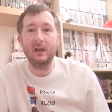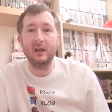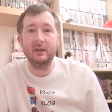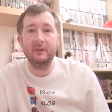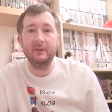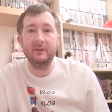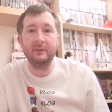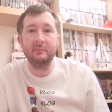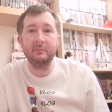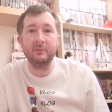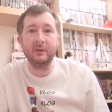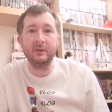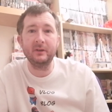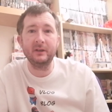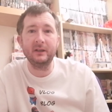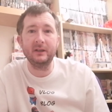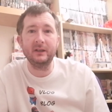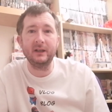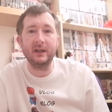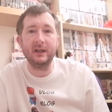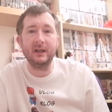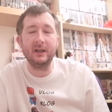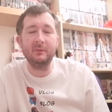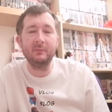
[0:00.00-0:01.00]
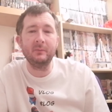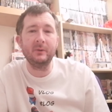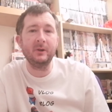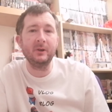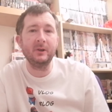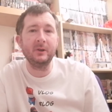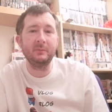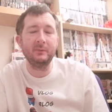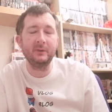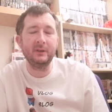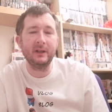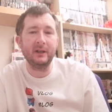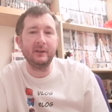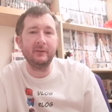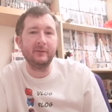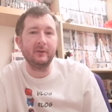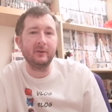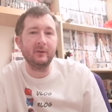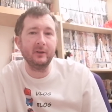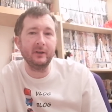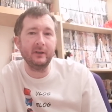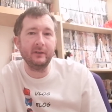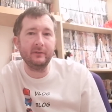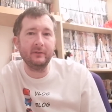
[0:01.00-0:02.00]
Hello everybody and welcome to day
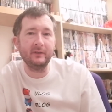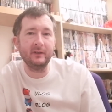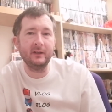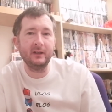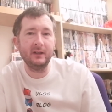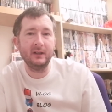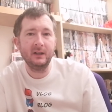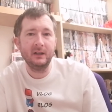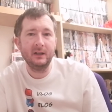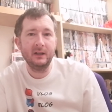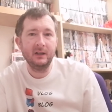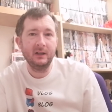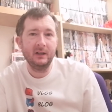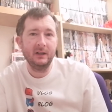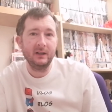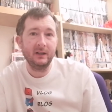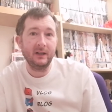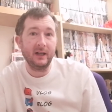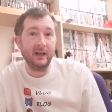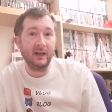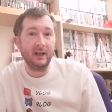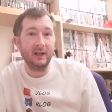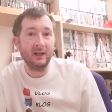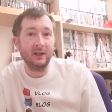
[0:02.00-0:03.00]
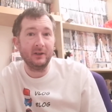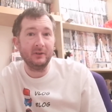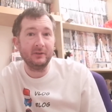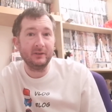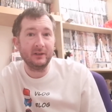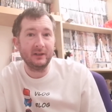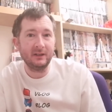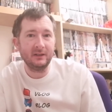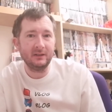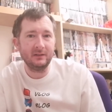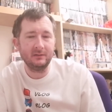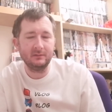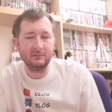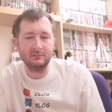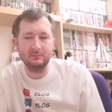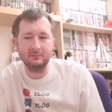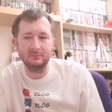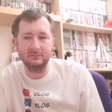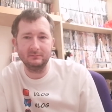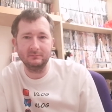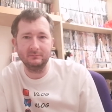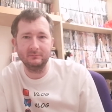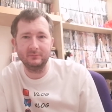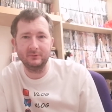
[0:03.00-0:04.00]
five. Getting closer,
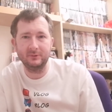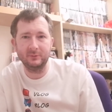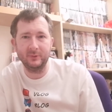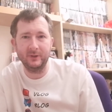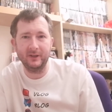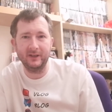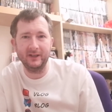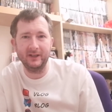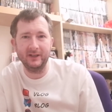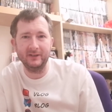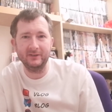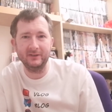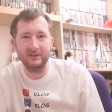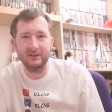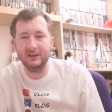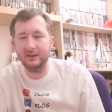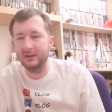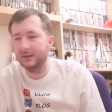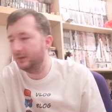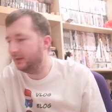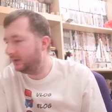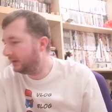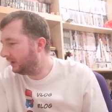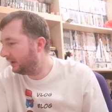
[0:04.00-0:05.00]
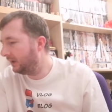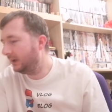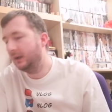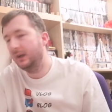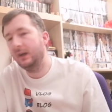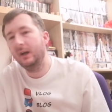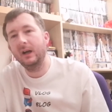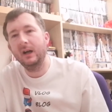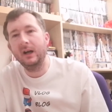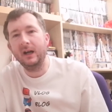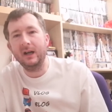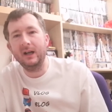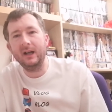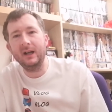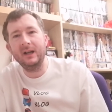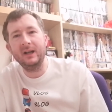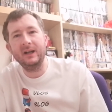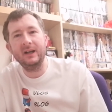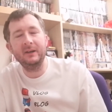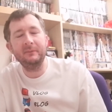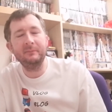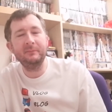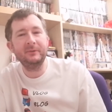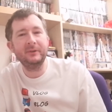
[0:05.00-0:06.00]
20 days to go.
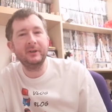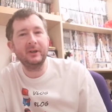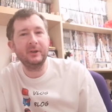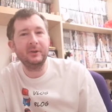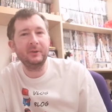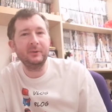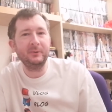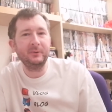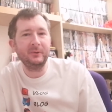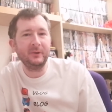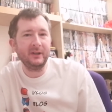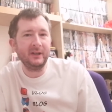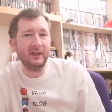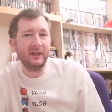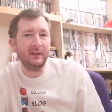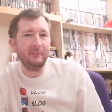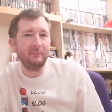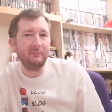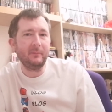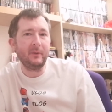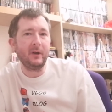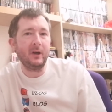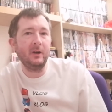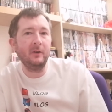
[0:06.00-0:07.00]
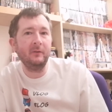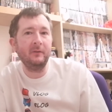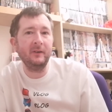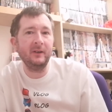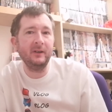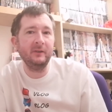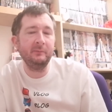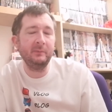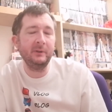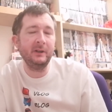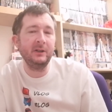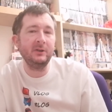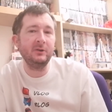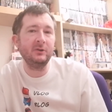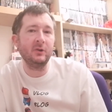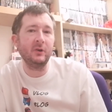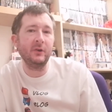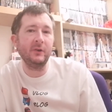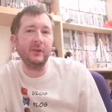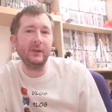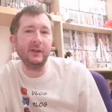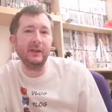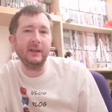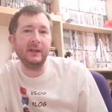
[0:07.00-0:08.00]
Um, so yeah, hopefully you've been
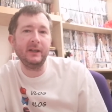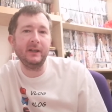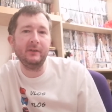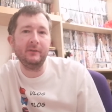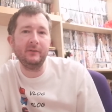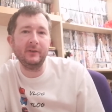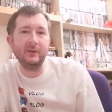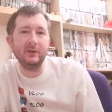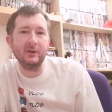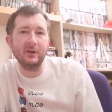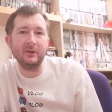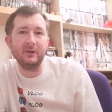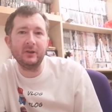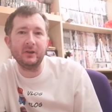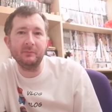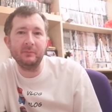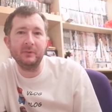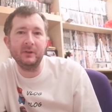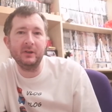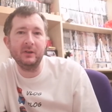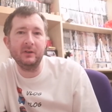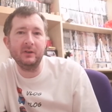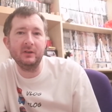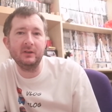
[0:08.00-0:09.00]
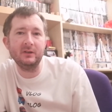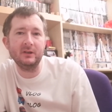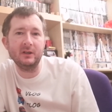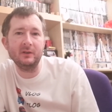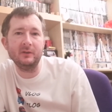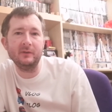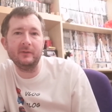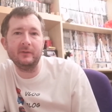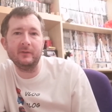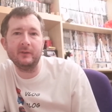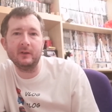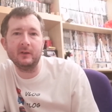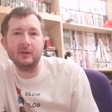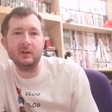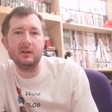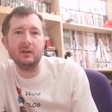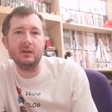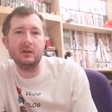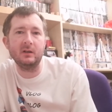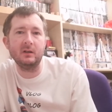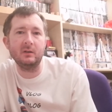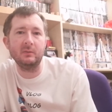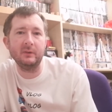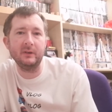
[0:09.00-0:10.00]
enjoying the videos that I've been doing so
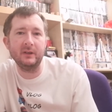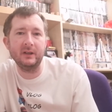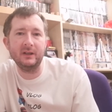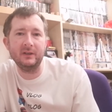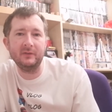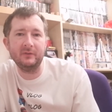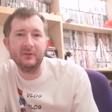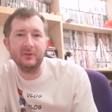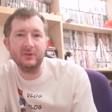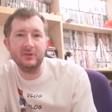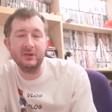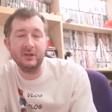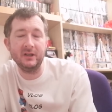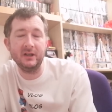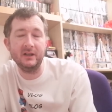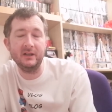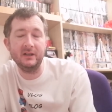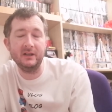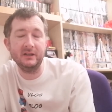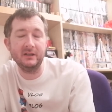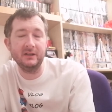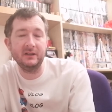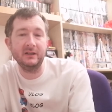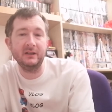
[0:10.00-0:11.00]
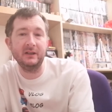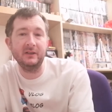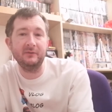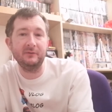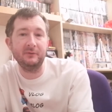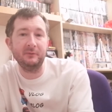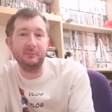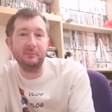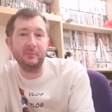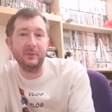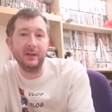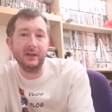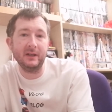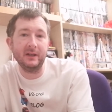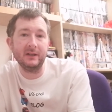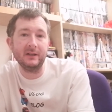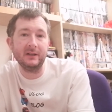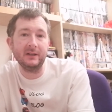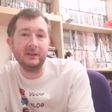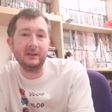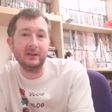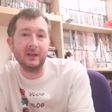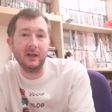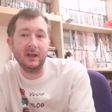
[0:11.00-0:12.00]
far with the different cheeses and the different
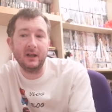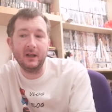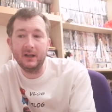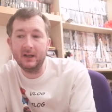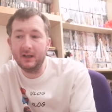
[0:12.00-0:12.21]
beers.